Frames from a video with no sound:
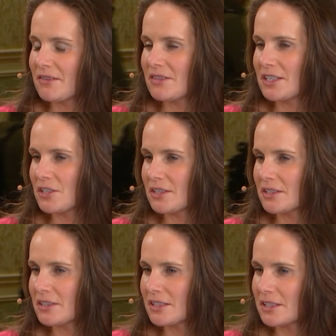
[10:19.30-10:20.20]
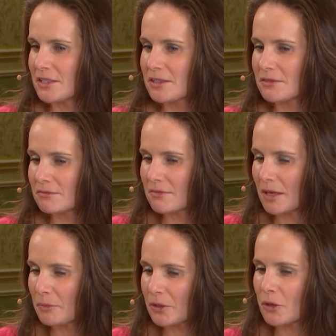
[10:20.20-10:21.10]
of this
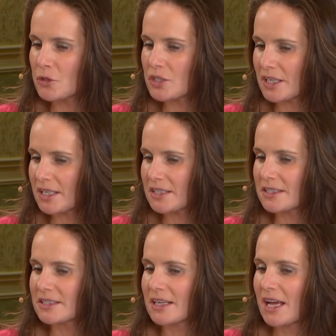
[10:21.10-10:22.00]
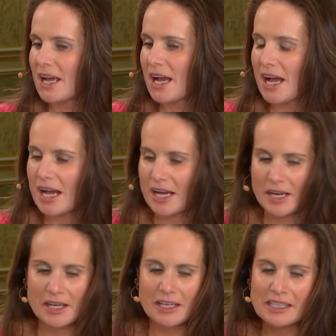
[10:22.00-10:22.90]
approach is
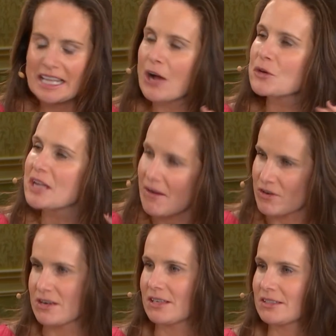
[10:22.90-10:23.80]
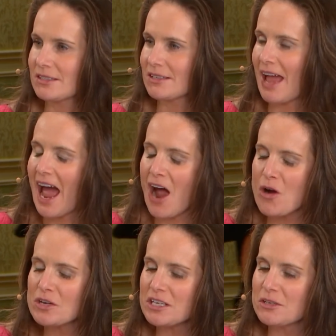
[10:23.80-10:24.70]
cloud governance.
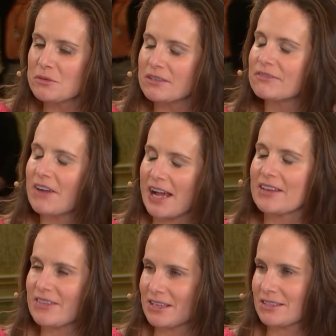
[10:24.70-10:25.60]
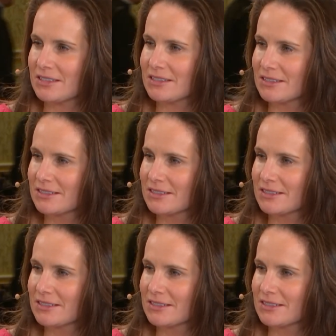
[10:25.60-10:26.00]
How do you define this?